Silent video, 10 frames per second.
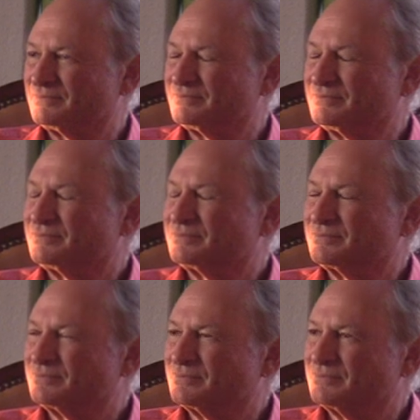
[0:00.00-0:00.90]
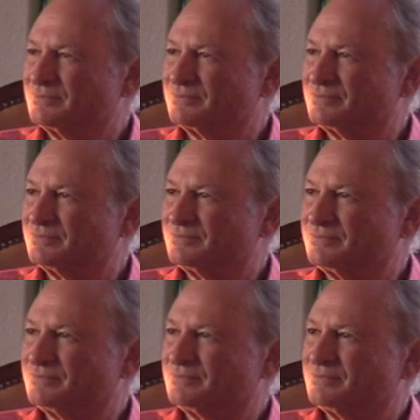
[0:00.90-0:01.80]

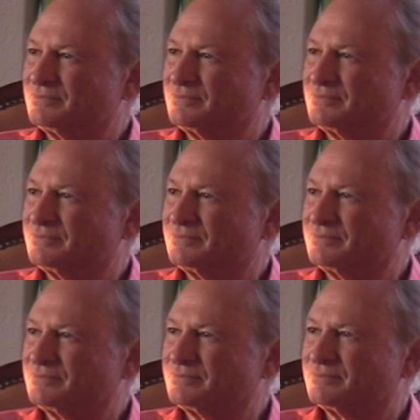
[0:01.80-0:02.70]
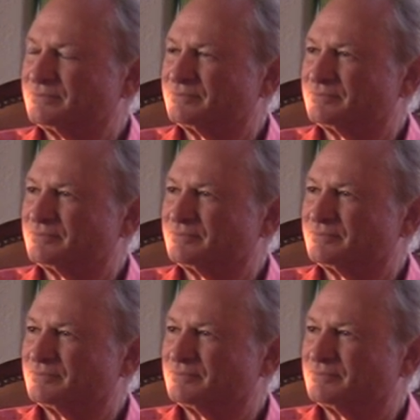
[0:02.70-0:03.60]

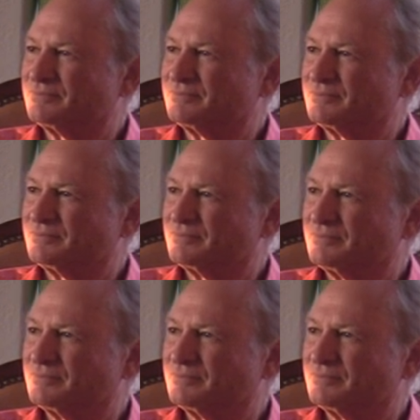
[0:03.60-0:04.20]
[no speech]